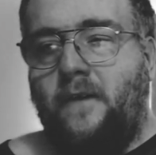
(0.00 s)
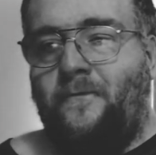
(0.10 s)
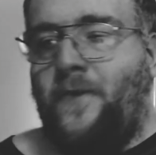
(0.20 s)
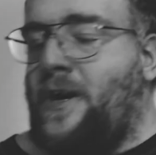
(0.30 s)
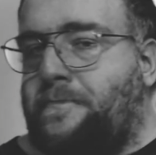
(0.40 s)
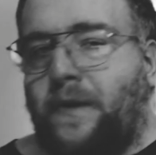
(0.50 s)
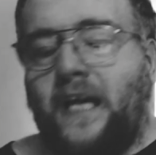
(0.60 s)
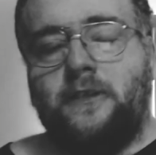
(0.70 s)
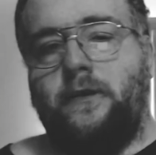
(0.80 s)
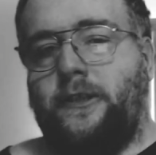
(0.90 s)
Very
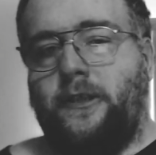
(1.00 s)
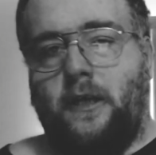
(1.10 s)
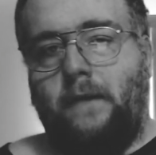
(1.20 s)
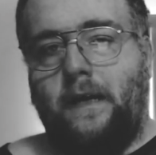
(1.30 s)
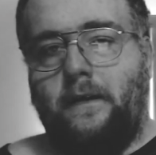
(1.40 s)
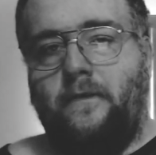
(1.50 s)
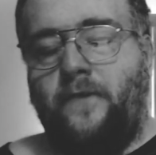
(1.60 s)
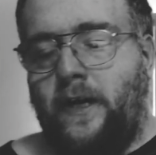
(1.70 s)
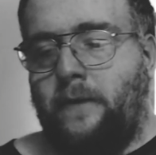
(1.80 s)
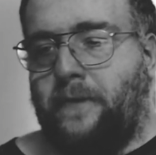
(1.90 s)
impressed with this young man.
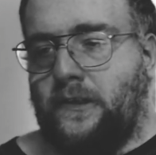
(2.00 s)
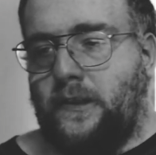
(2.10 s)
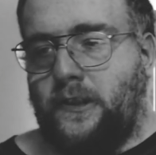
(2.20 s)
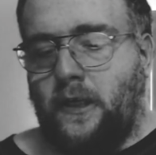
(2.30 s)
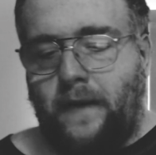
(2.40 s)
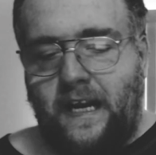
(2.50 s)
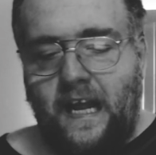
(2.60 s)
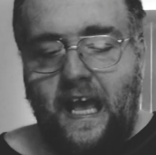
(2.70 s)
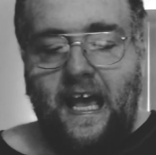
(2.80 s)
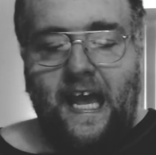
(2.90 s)
Very impressed with this young man.
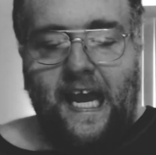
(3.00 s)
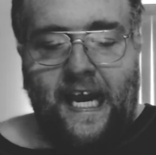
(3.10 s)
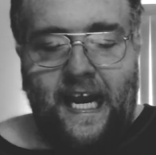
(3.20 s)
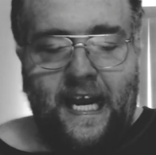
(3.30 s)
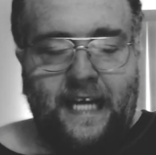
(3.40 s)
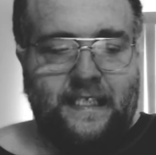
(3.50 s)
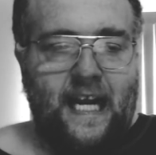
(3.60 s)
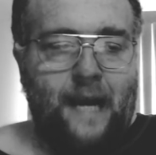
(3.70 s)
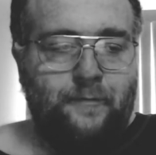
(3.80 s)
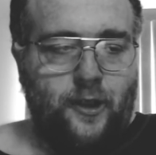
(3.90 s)
He is an
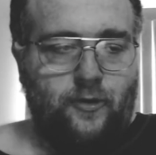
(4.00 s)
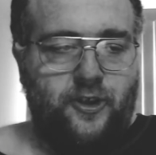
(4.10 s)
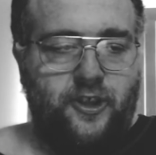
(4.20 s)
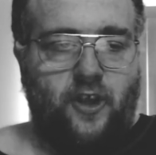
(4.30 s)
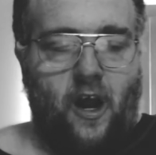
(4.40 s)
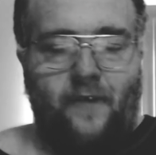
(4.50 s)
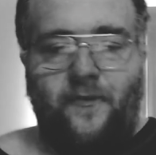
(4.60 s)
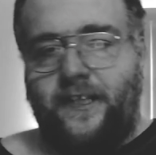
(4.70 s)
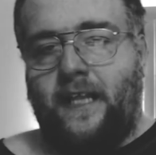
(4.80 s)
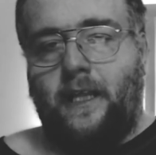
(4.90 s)
absolute star
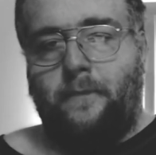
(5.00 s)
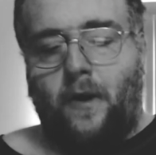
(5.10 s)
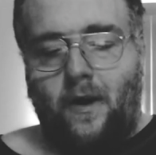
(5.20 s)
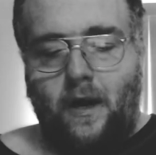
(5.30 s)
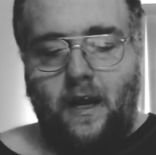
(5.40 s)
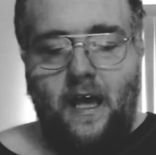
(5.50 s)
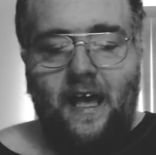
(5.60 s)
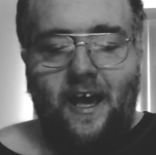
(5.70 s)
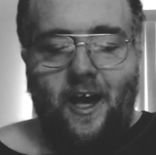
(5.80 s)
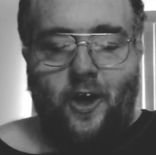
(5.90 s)
for Tinley Park.
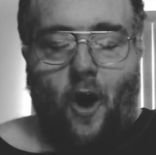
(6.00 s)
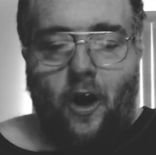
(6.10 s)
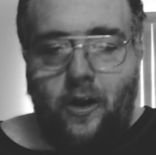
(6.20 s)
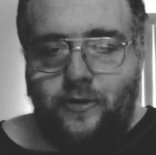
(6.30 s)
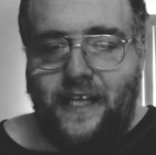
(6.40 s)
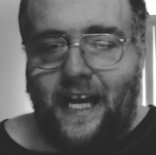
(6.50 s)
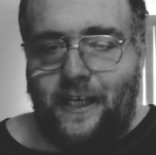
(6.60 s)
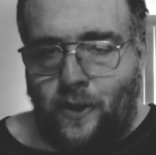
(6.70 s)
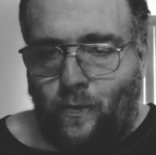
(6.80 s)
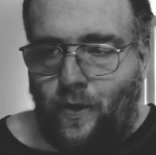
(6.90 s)
Carlos
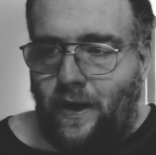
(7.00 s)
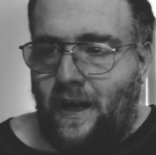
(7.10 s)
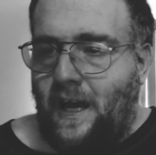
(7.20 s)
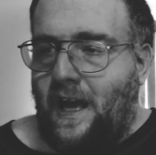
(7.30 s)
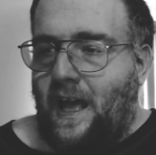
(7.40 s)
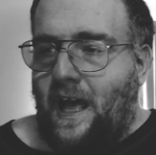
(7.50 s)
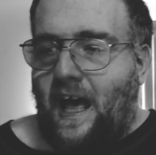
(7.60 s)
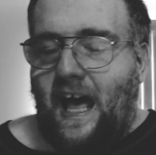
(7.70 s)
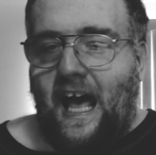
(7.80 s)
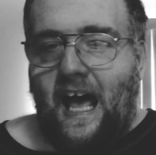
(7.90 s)
Hazelwood,
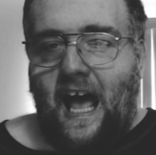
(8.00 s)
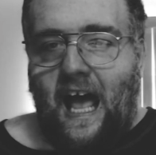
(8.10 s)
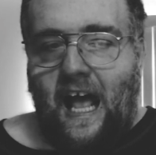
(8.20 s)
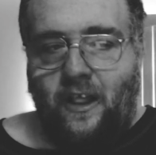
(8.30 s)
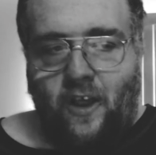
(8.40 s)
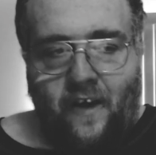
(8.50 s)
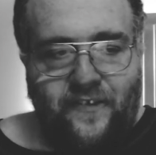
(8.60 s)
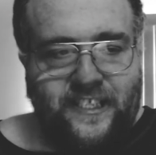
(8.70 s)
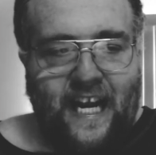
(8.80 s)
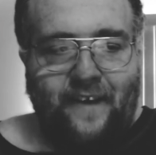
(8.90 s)
I love
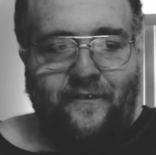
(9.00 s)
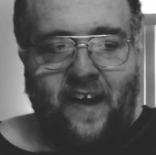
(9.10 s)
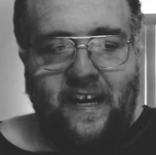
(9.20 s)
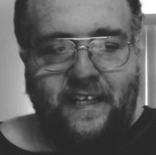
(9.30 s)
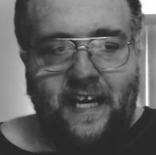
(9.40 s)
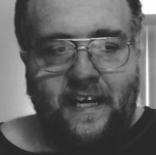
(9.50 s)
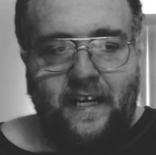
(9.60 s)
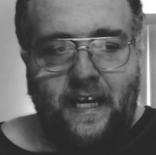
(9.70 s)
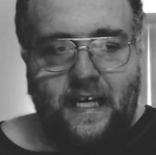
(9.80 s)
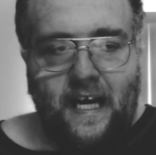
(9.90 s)
his hand fighting
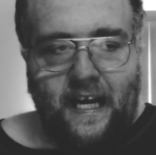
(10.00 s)
technique.